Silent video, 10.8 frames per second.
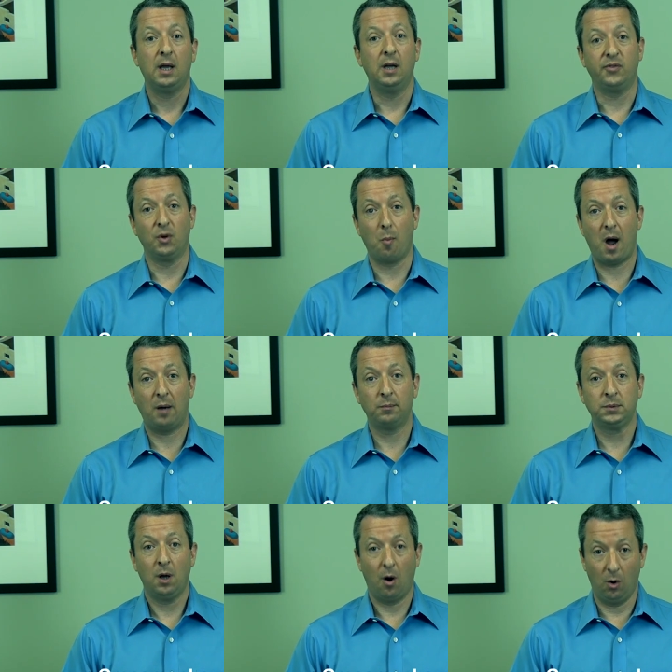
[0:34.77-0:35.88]
If your
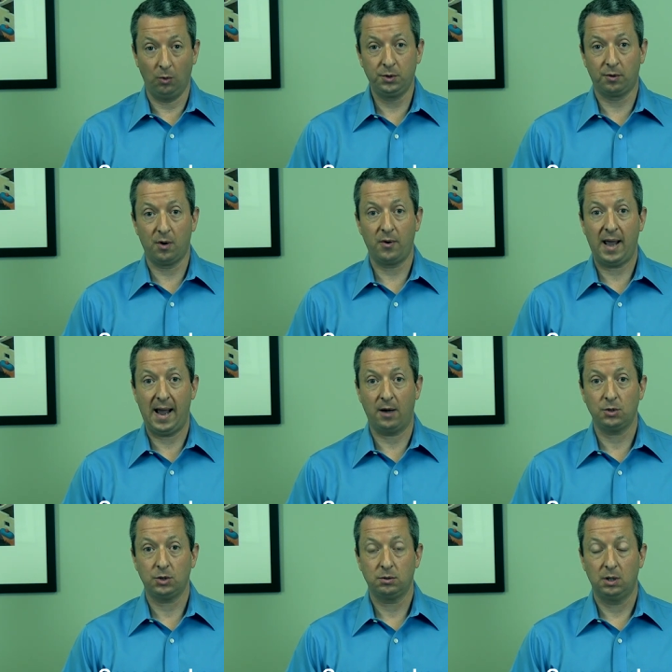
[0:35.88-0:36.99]
mom owned her own
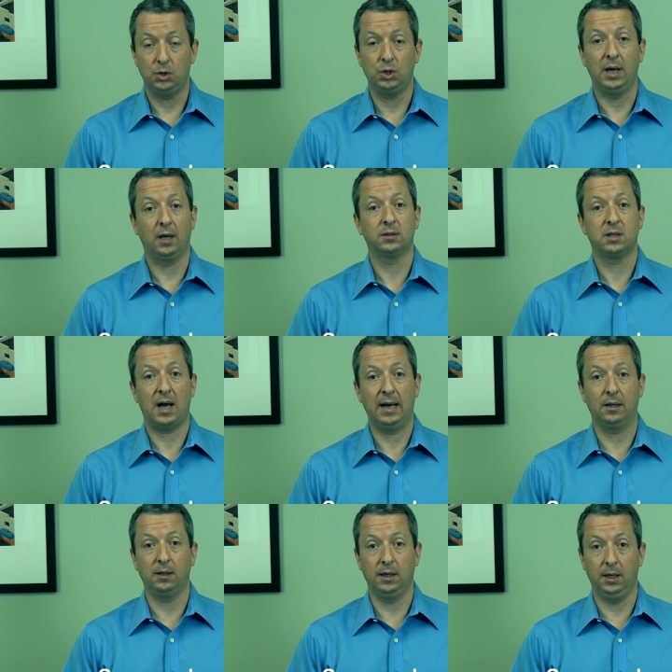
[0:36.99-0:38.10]
house and she held
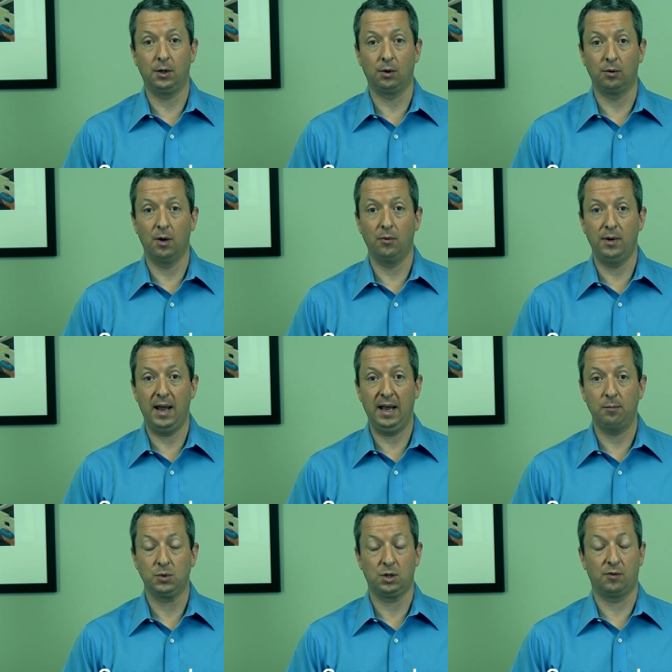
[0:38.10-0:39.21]
title in her own
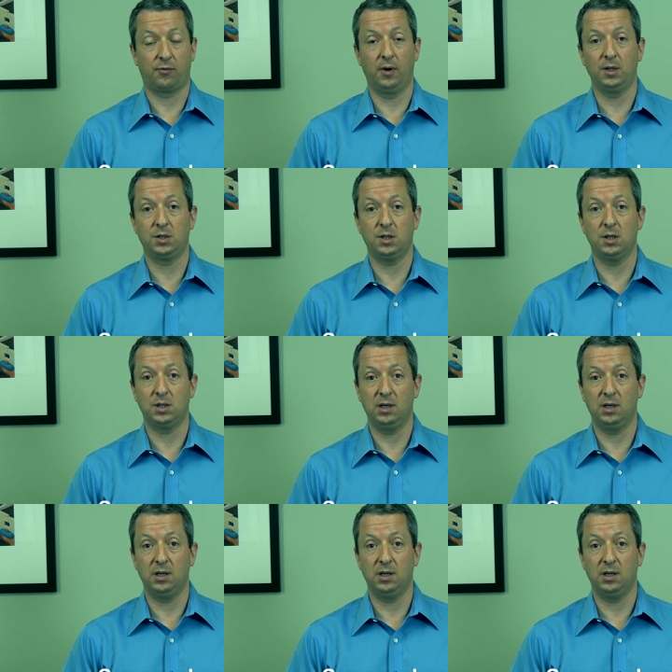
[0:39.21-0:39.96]
name, so for instance,